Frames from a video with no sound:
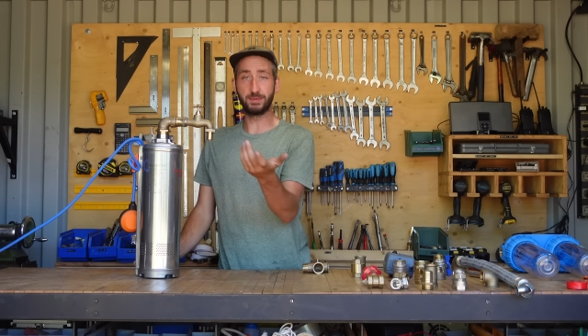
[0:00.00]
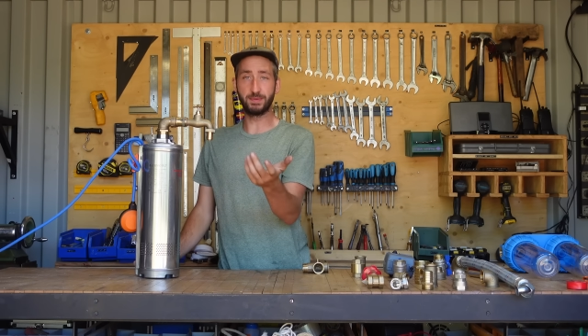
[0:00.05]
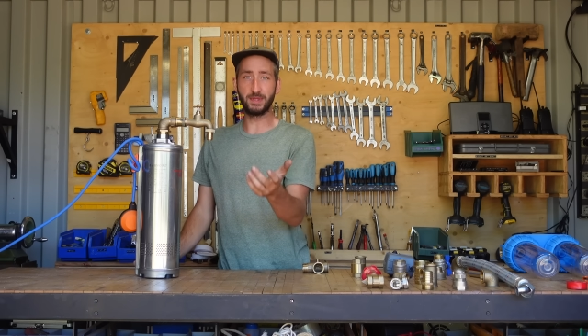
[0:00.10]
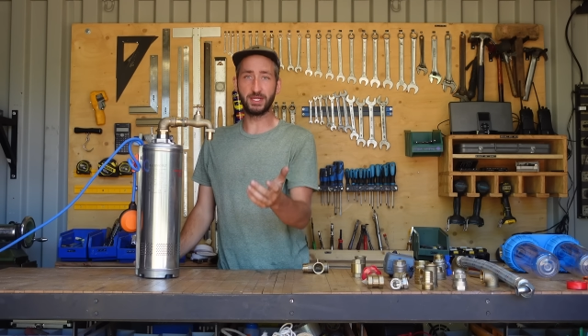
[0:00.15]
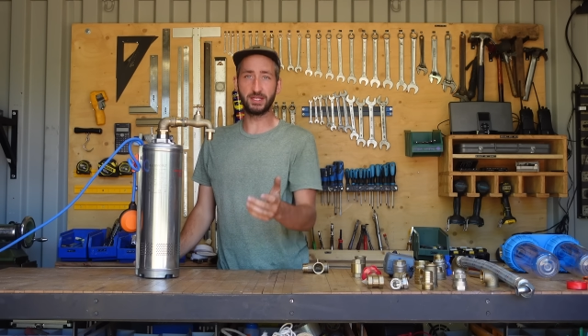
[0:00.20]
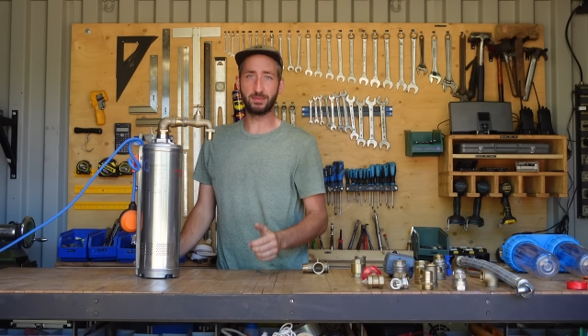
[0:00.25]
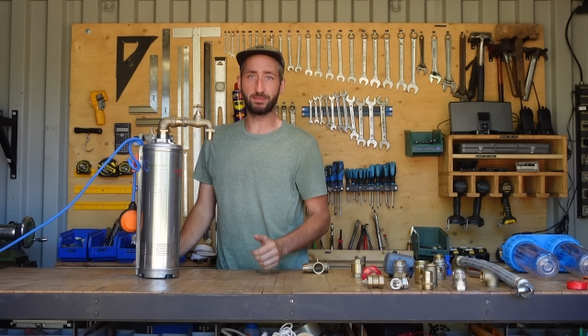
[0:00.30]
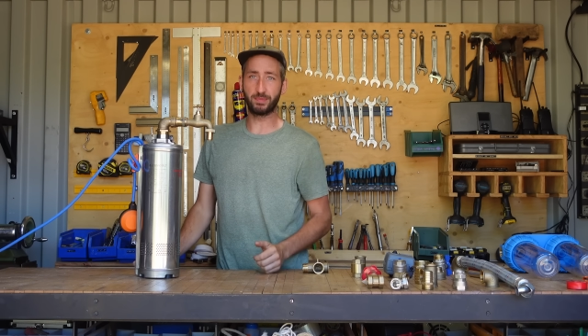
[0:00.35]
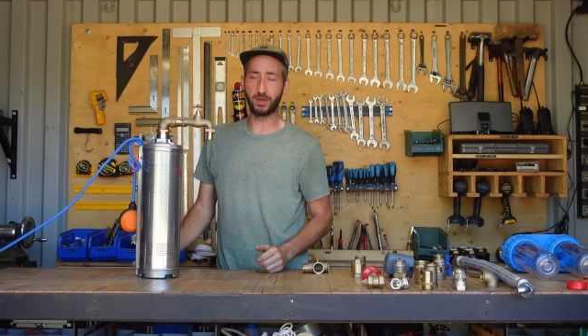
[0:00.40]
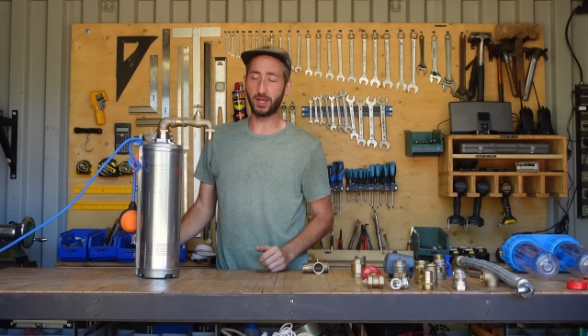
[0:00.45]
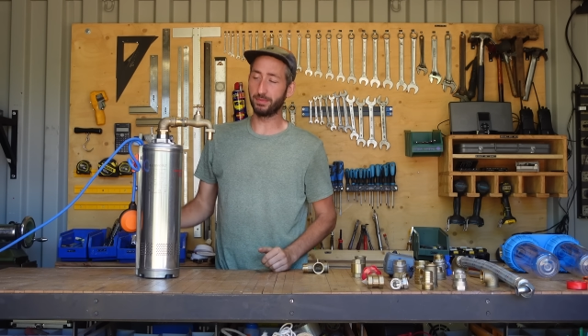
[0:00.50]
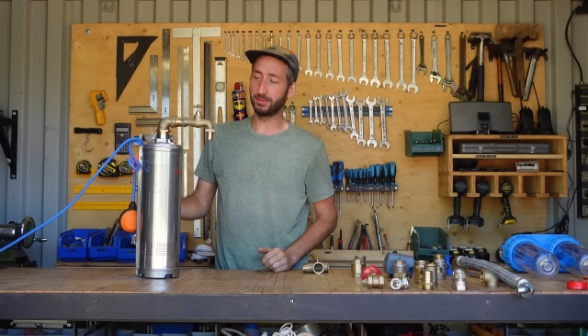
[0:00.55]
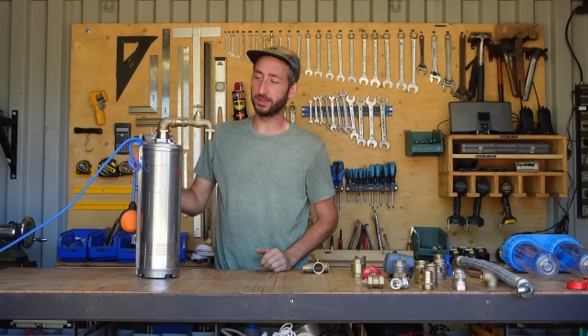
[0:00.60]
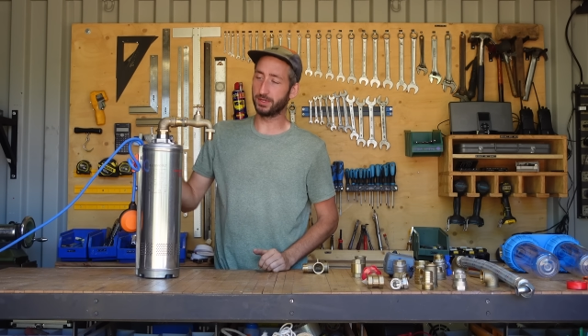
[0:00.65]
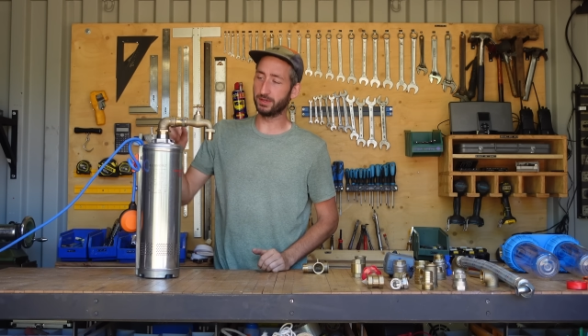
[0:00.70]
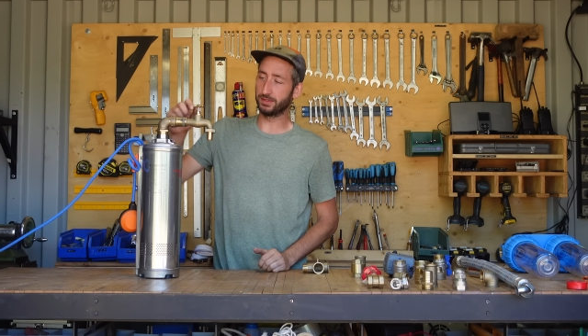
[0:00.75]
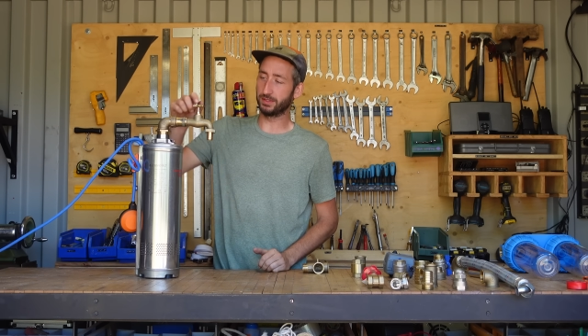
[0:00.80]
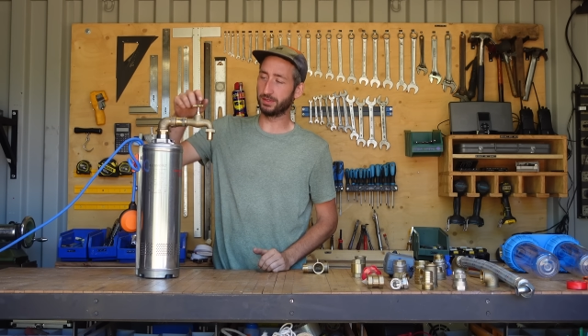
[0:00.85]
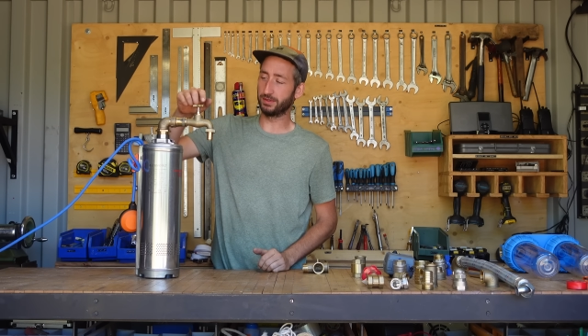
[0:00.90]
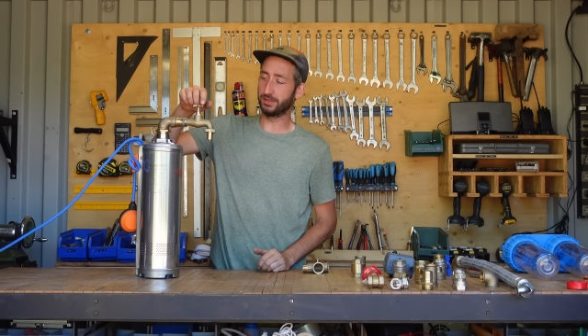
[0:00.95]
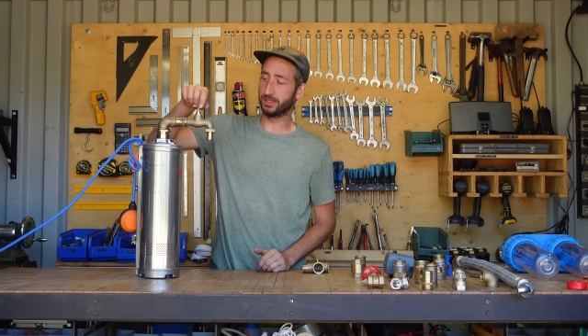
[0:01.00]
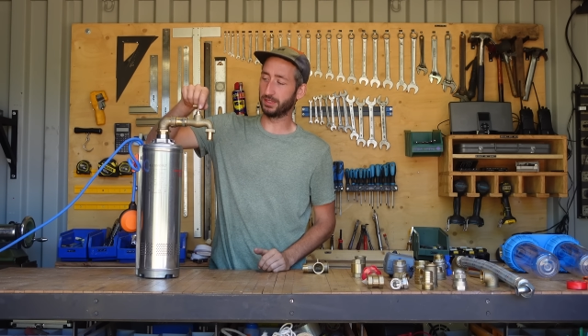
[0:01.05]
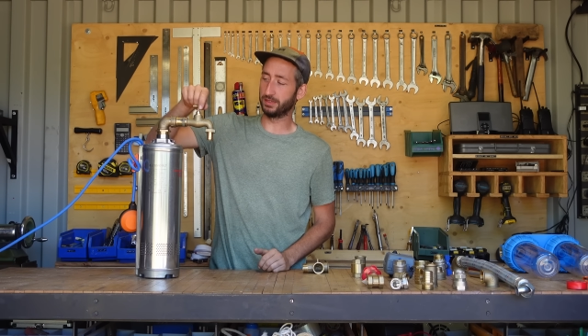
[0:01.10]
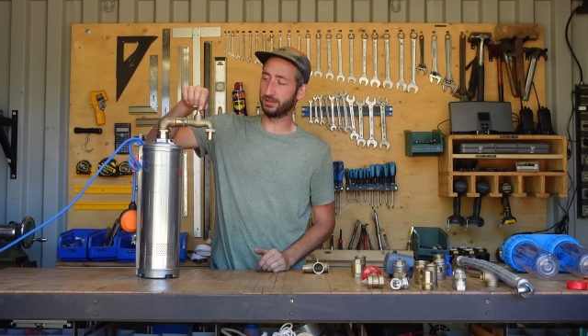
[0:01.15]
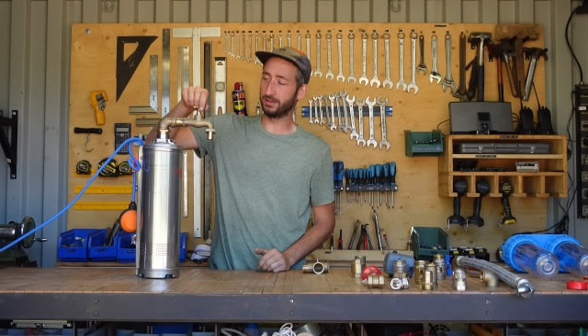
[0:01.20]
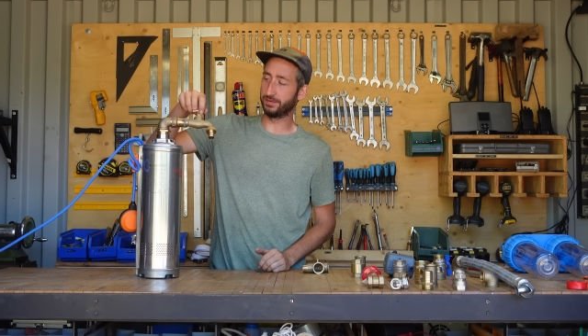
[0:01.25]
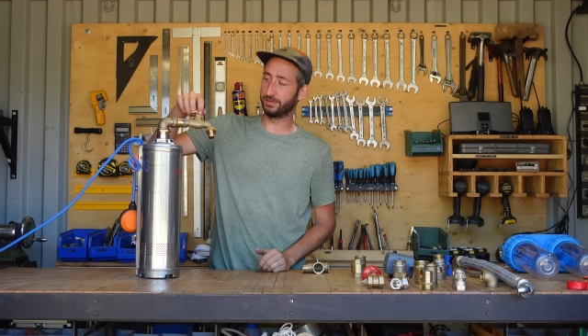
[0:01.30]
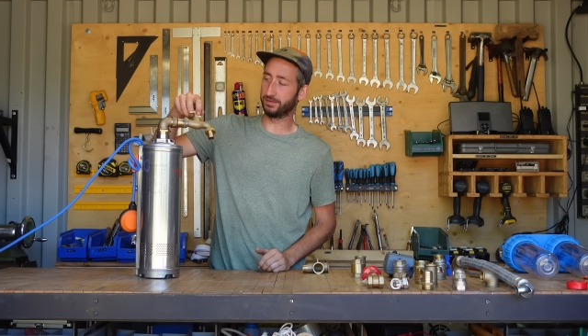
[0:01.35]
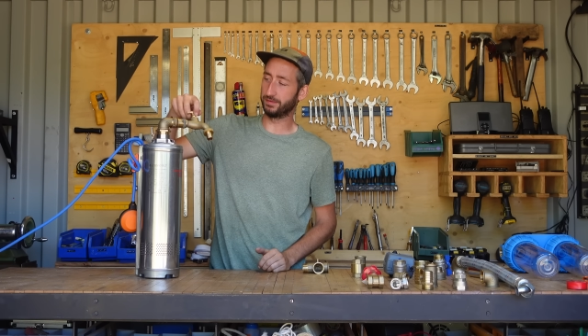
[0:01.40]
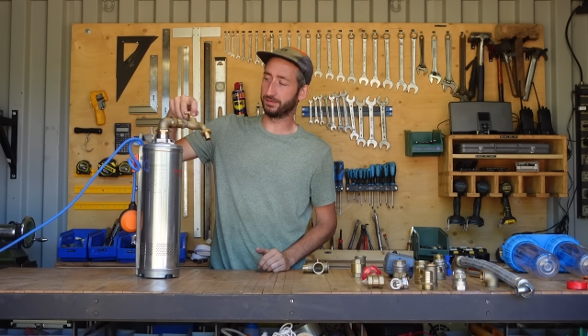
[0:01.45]
means the pump goes on and
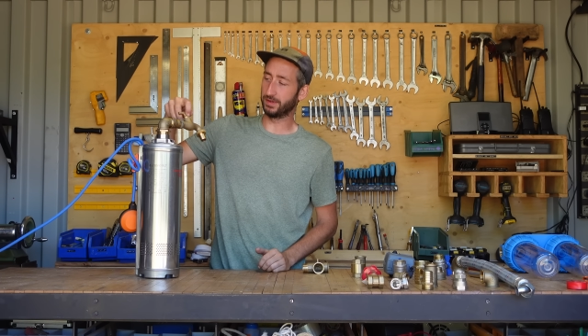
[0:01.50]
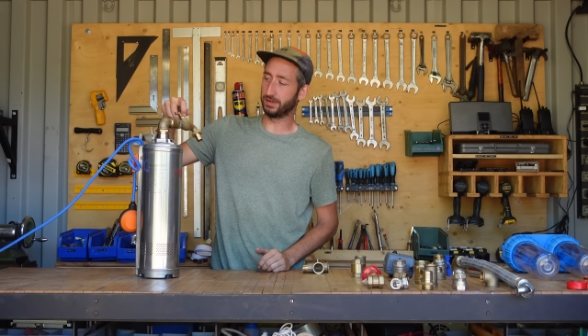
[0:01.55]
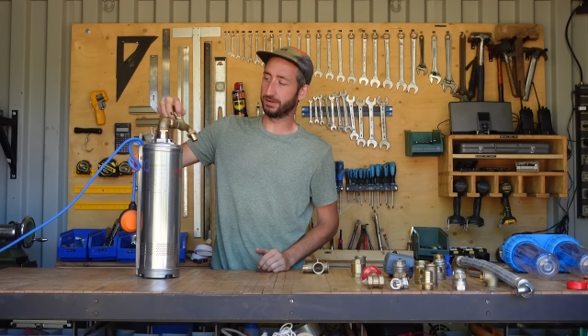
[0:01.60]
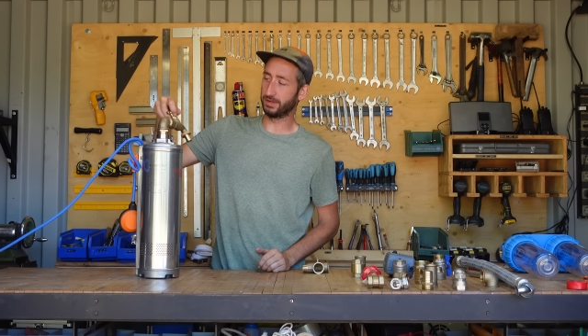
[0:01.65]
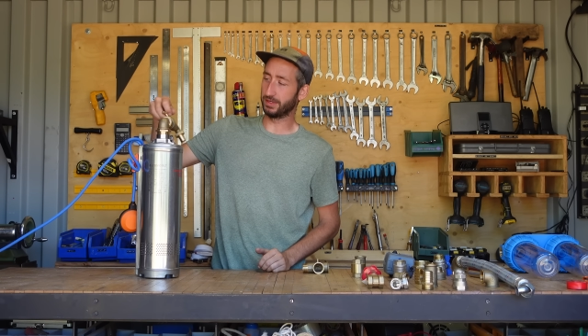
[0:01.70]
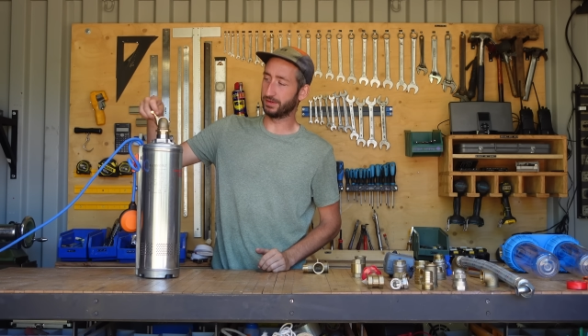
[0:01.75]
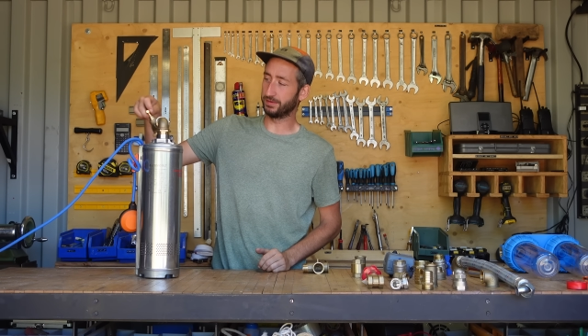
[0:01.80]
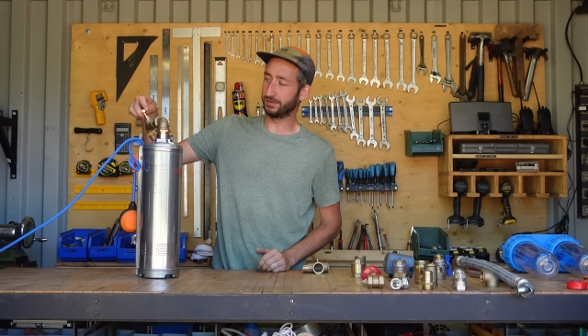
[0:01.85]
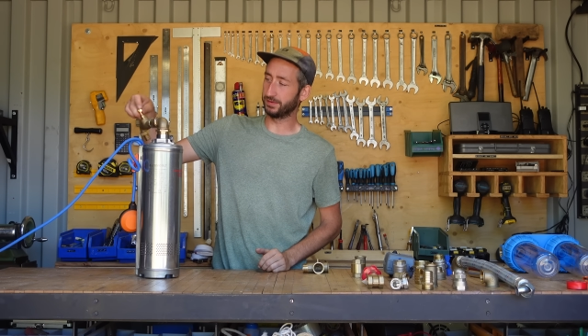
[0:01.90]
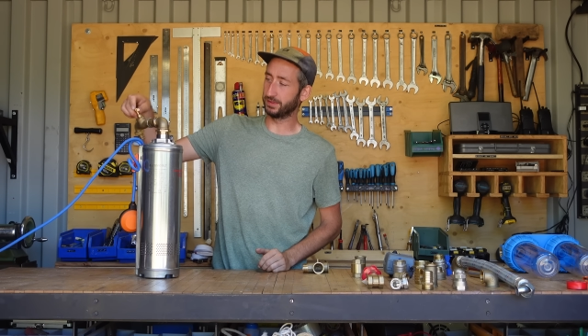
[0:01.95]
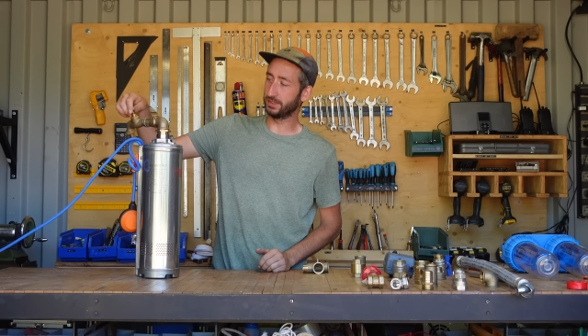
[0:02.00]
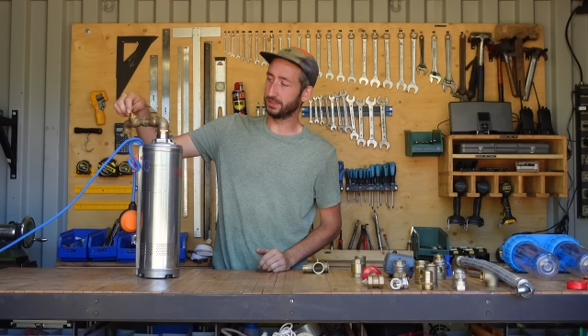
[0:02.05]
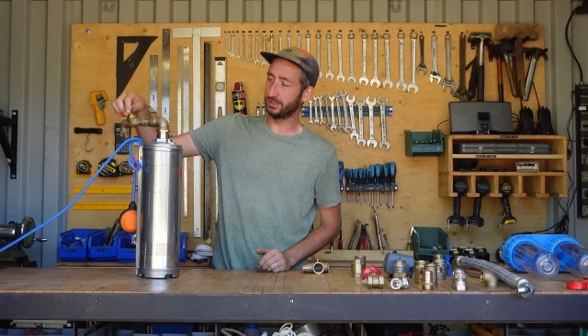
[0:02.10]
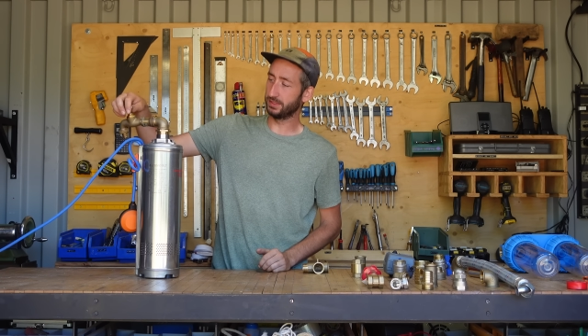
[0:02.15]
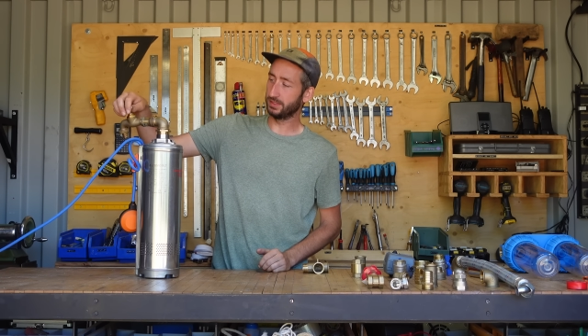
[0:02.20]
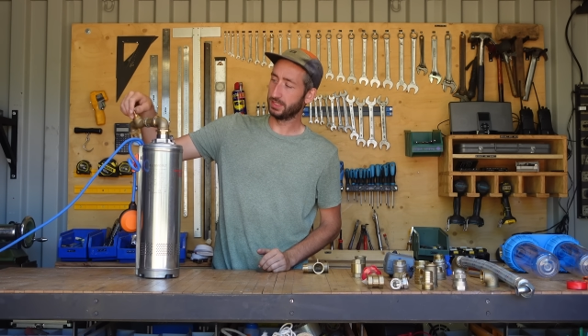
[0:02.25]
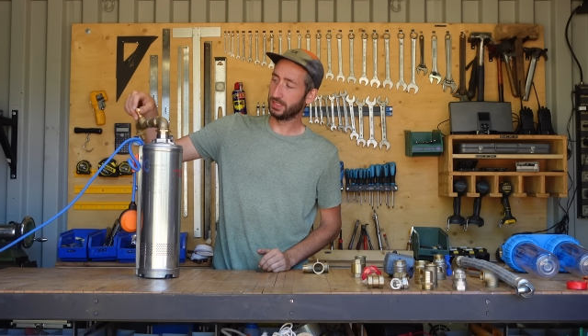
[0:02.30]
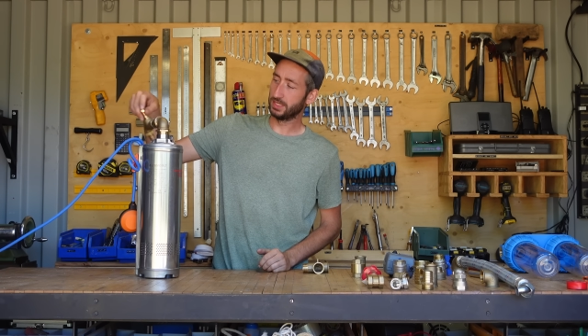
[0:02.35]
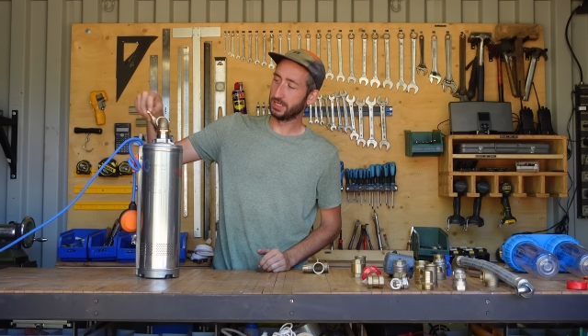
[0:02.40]
off very often,